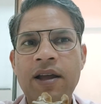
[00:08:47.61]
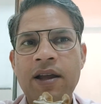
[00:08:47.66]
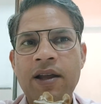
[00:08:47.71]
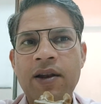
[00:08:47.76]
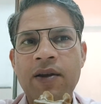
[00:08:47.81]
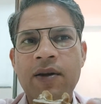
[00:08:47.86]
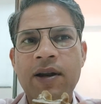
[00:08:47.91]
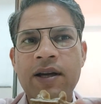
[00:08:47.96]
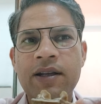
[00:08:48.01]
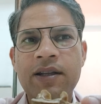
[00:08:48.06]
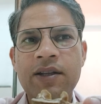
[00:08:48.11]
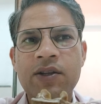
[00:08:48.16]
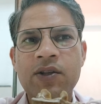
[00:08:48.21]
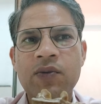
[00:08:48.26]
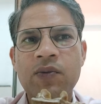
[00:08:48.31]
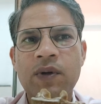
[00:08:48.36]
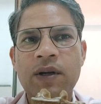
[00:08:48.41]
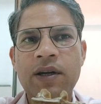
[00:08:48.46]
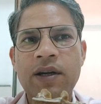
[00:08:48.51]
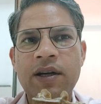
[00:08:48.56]
look at
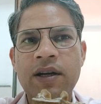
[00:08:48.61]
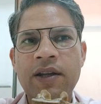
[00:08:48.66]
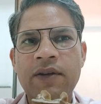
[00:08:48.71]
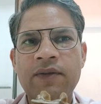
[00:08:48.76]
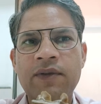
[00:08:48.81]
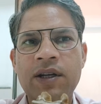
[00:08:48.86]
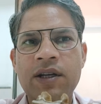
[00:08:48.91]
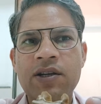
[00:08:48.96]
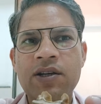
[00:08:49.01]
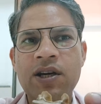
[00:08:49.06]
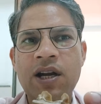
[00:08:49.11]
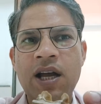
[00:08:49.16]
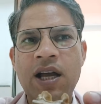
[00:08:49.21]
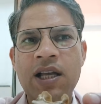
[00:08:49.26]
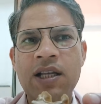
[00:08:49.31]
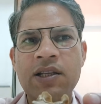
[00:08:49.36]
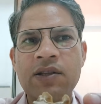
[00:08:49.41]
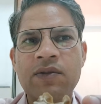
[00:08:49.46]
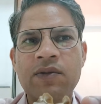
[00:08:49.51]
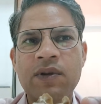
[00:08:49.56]
this one, if the
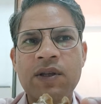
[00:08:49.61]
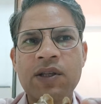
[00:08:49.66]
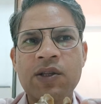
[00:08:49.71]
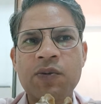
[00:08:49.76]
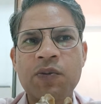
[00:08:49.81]
transverse